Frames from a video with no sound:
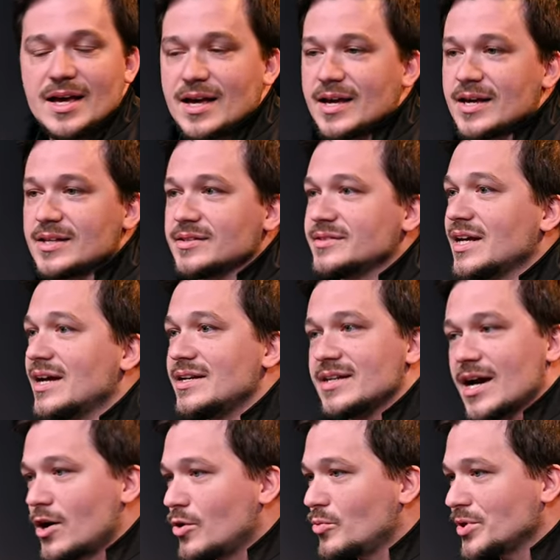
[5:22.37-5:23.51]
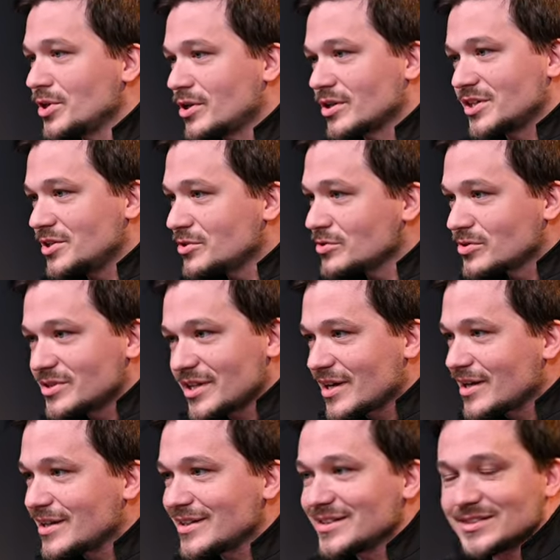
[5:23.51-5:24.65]
And, and now we are here
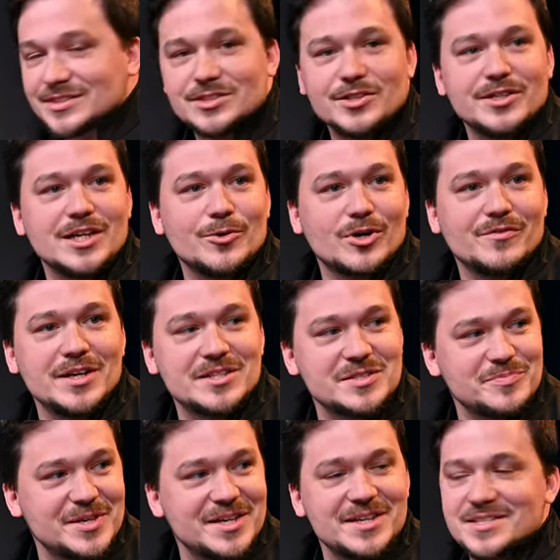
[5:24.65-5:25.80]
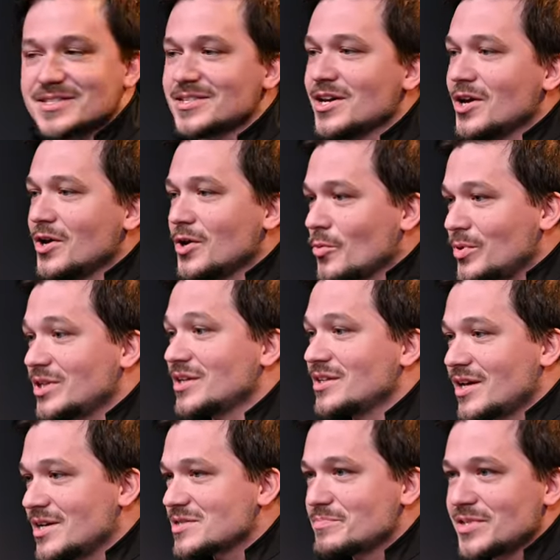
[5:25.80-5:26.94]
today, you know, in our event space with a
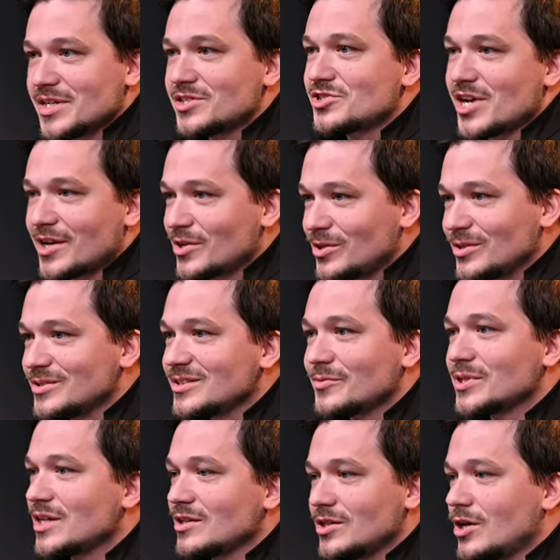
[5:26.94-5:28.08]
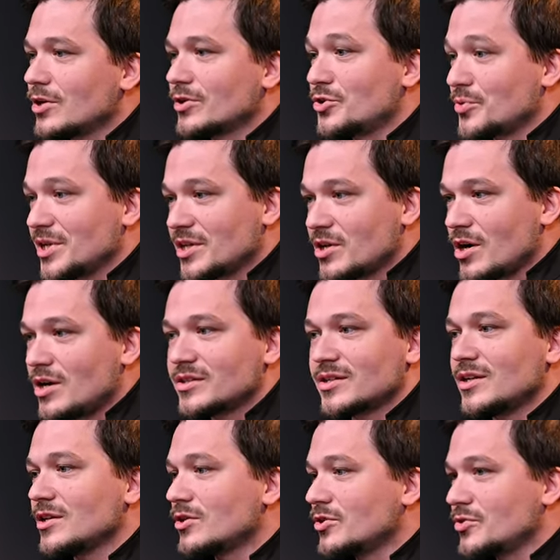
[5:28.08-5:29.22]
nice big channel with a lot of great
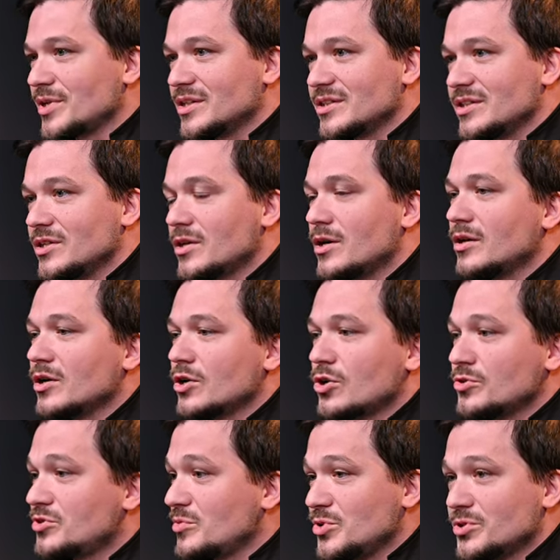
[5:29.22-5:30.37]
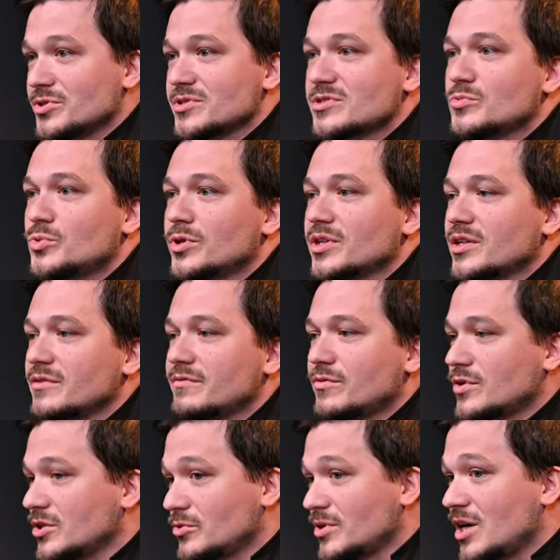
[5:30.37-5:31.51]
content, a lot of great, you know, contributors working
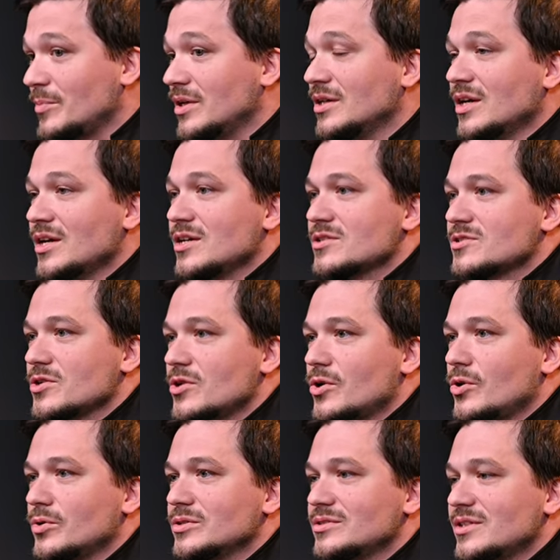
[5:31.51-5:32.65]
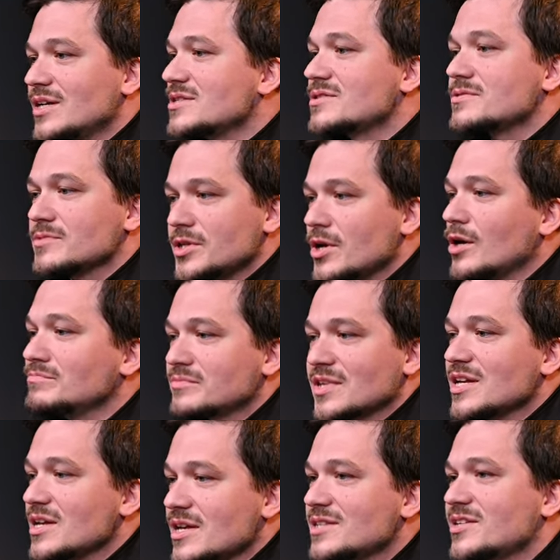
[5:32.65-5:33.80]
for Adorama. So that's, you know,
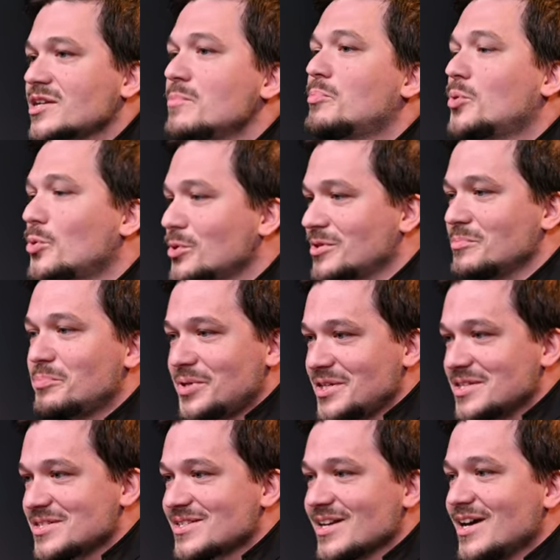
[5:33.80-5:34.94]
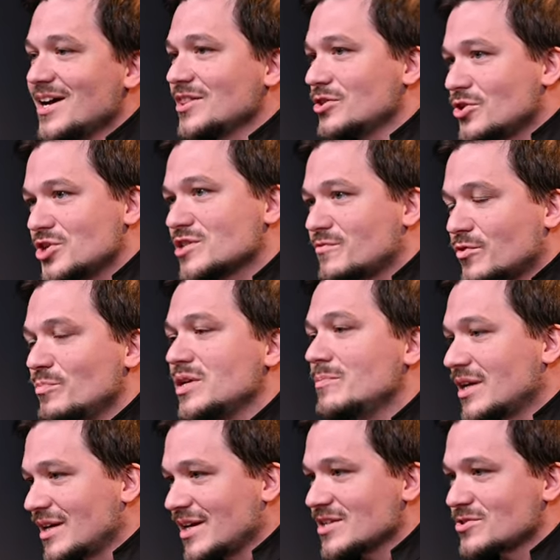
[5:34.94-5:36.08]
it's an important piece, not just for
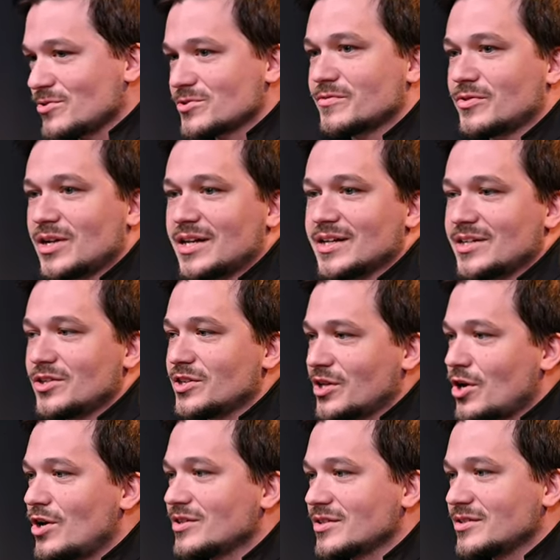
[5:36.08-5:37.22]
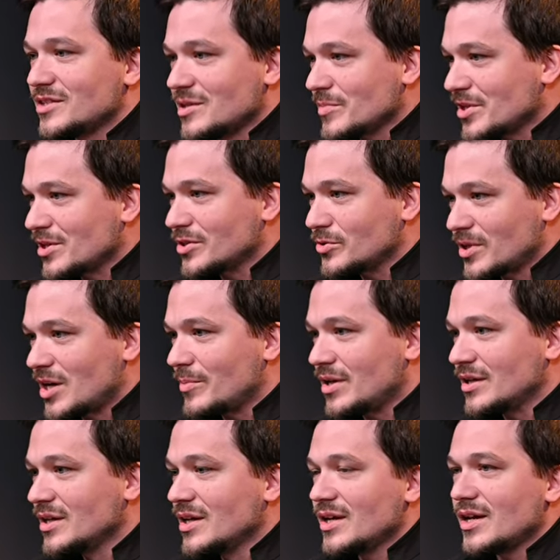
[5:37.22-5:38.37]
Beam, but I guess also for like, you know, the content team here at
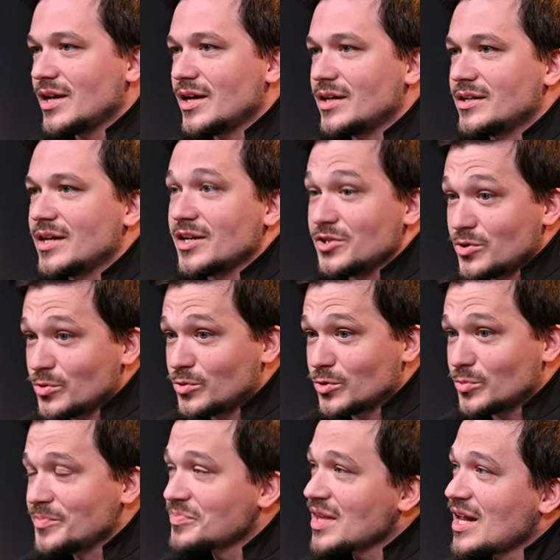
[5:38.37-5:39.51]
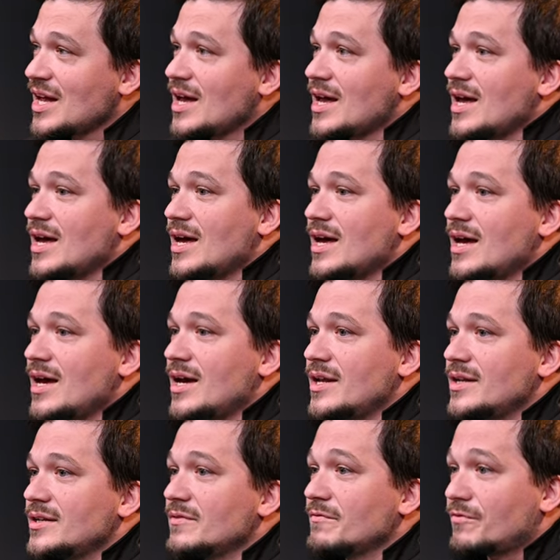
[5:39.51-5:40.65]
Adorama and, and YouTube.
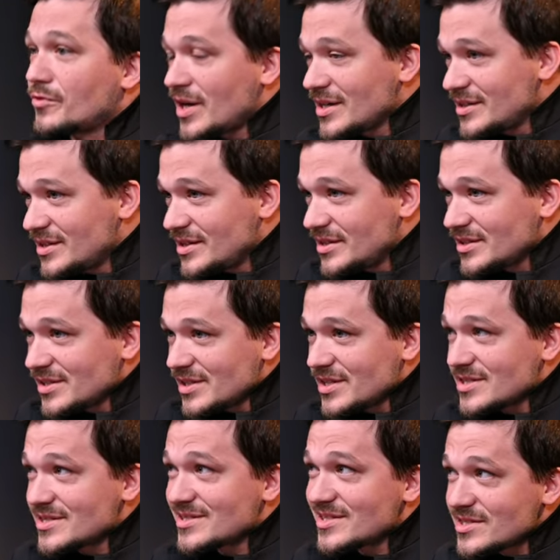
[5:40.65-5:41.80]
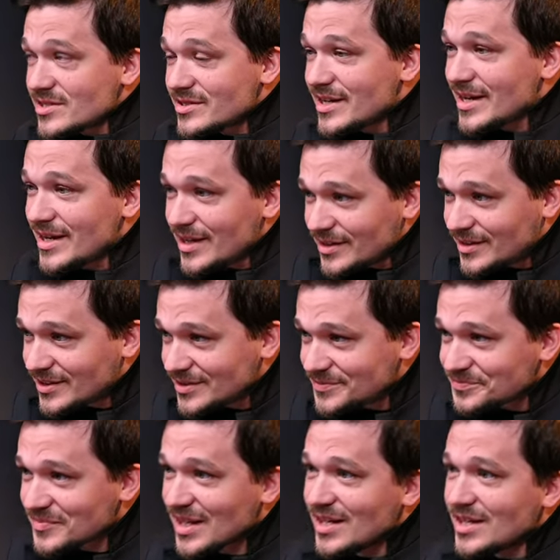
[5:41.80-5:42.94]
And Friday is season eight.